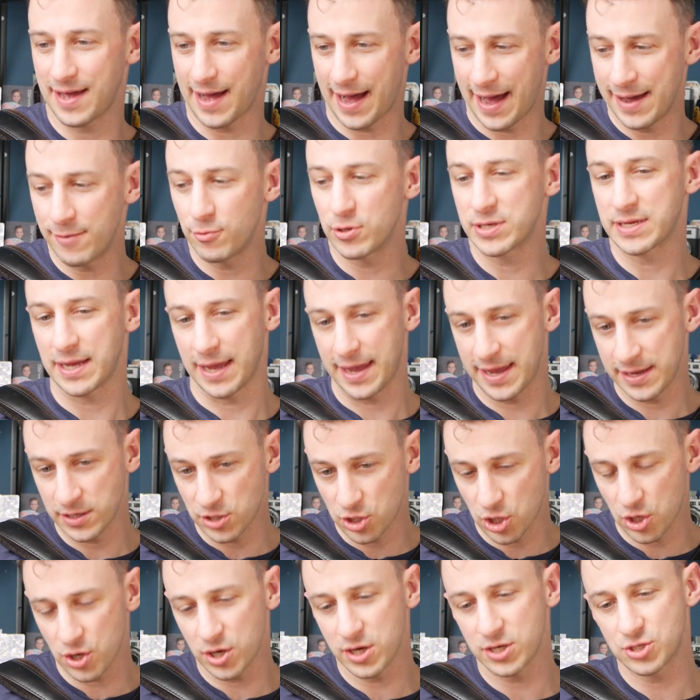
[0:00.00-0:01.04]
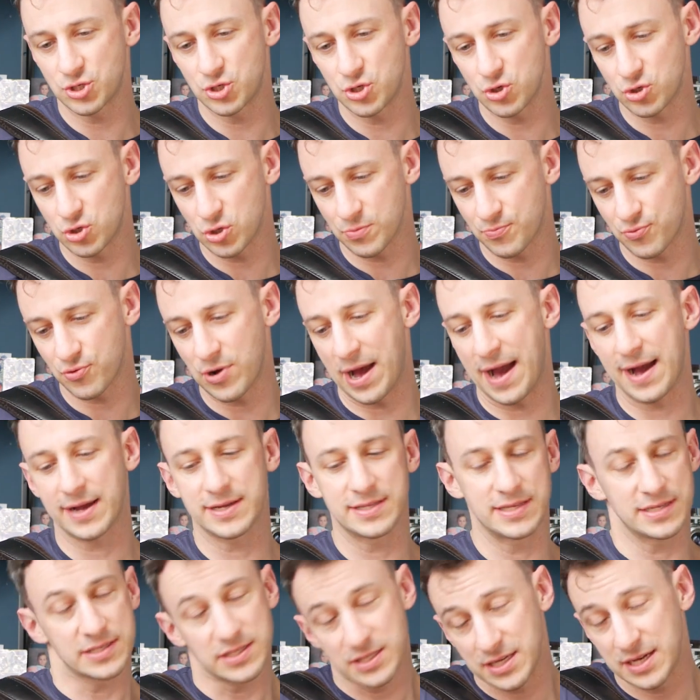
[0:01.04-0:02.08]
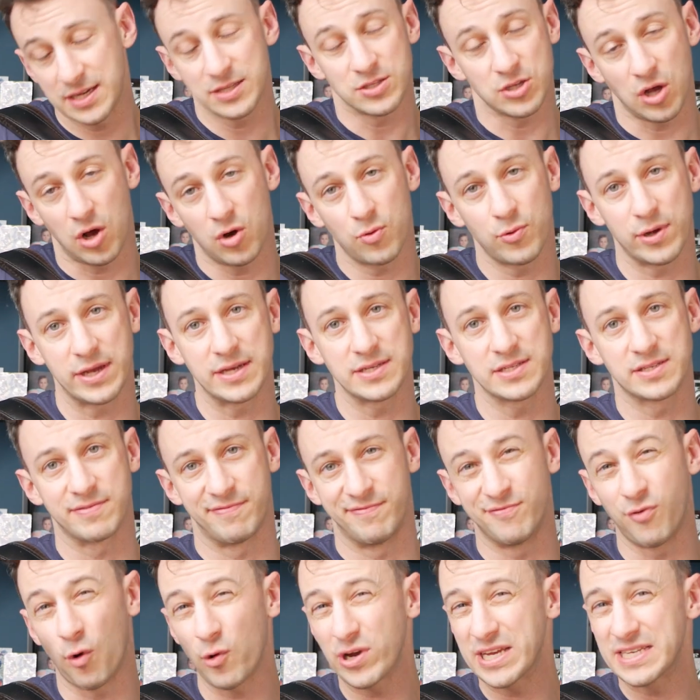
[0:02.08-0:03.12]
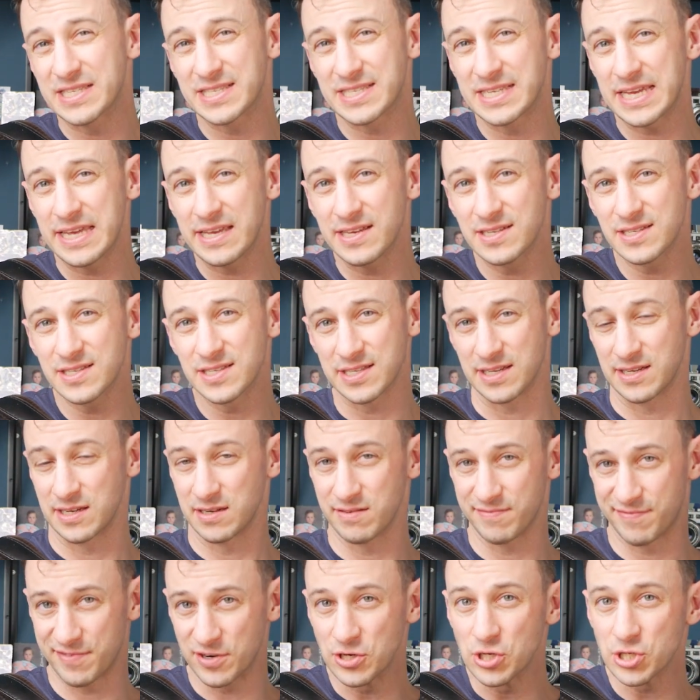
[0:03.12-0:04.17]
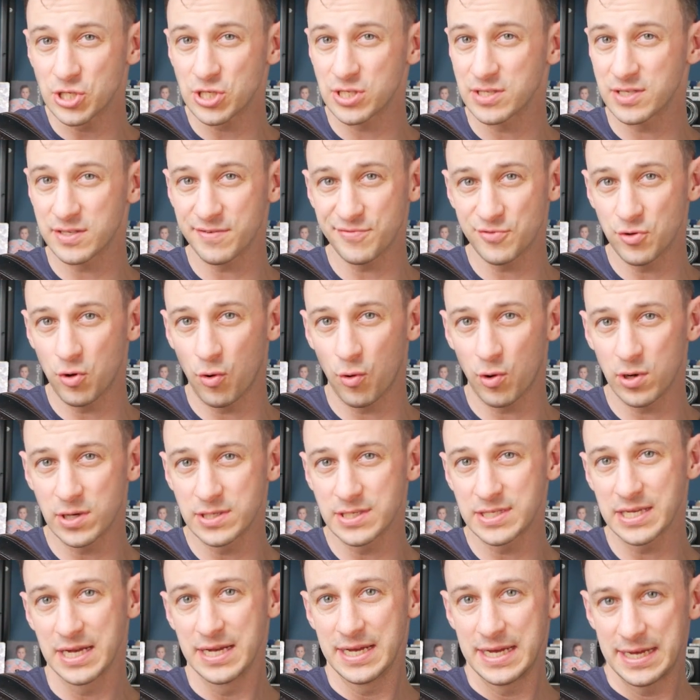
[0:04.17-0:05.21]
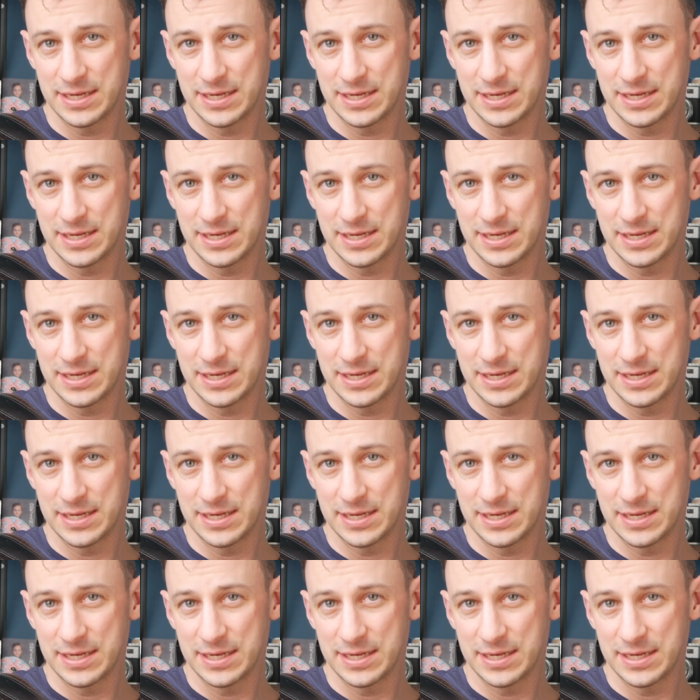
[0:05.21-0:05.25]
I would encourage you to practice, as always, voicings and inversions of chords.